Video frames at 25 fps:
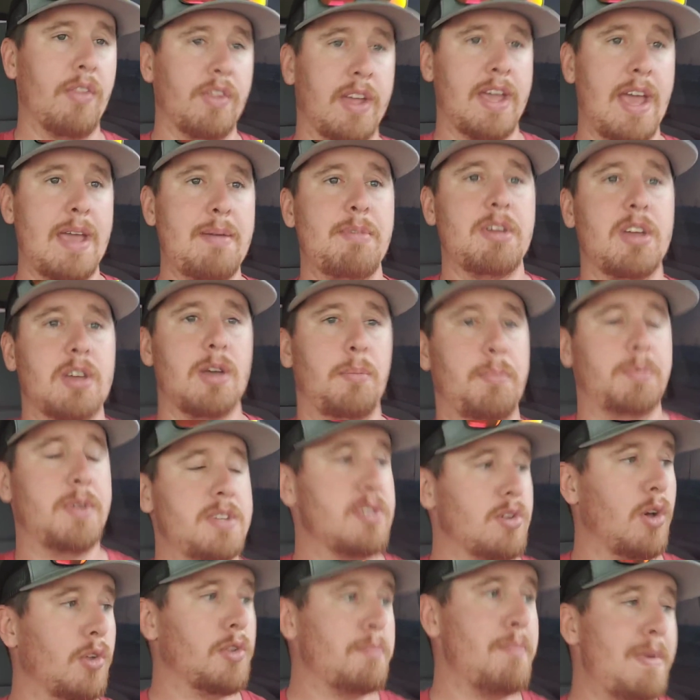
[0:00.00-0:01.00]
The gaming
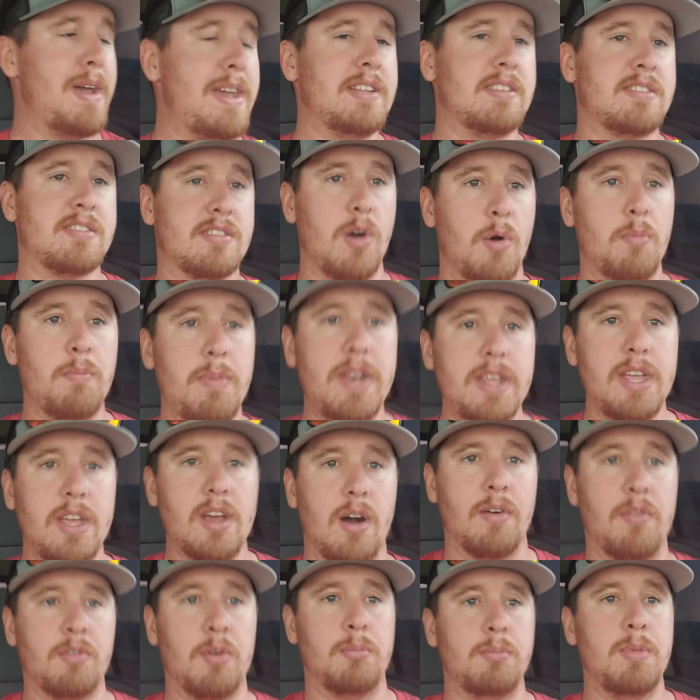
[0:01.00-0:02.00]
companies only made so many
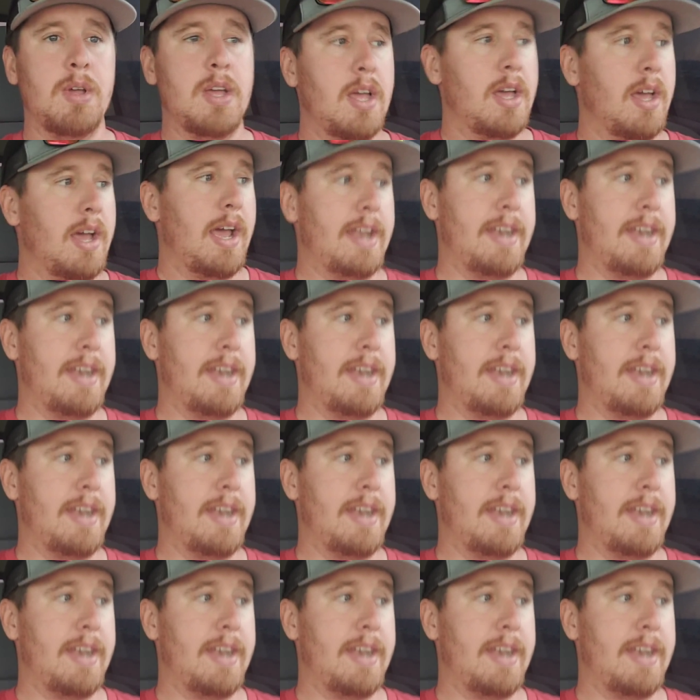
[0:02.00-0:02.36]
of them,